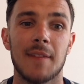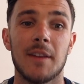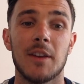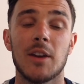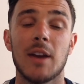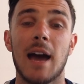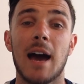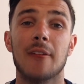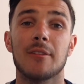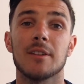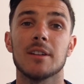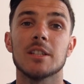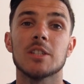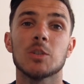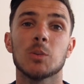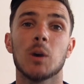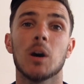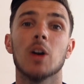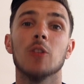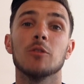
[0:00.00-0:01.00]
there you have it,
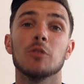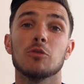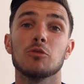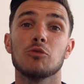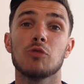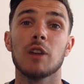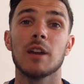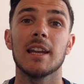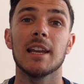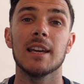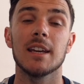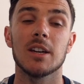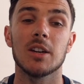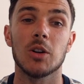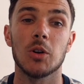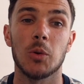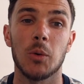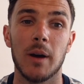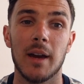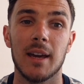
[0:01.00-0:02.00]
12 really
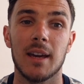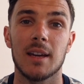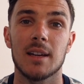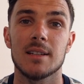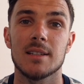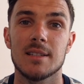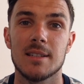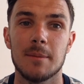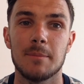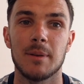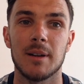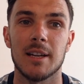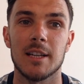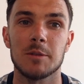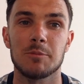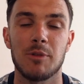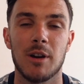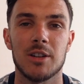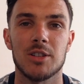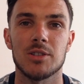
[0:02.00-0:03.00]
quick, simple
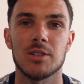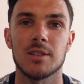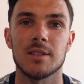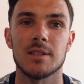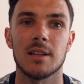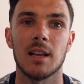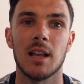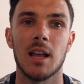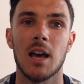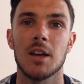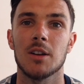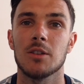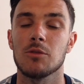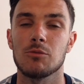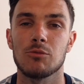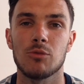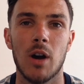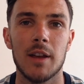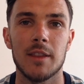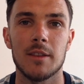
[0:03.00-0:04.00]
expressions to learn.
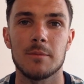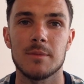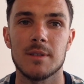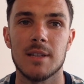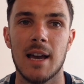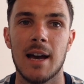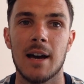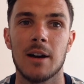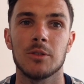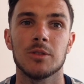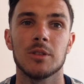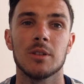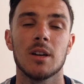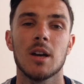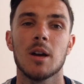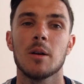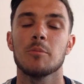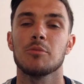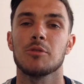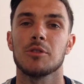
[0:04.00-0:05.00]
Write them down,
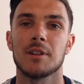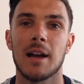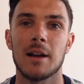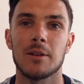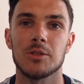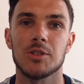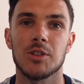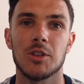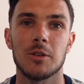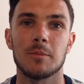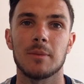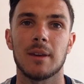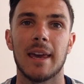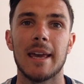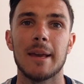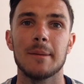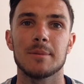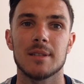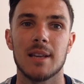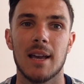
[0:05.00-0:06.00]
pronounce them,
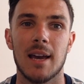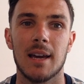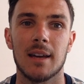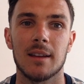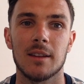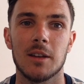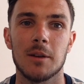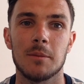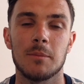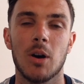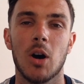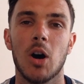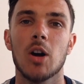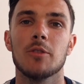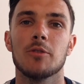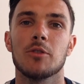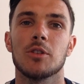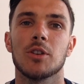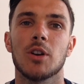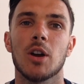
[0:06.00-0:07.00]
keep saying them
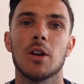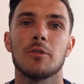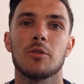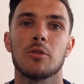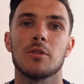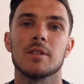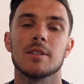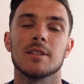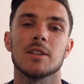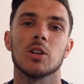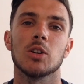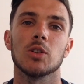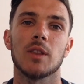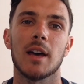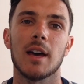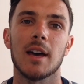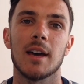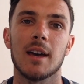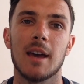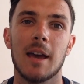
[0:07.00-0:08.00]
over and over until they're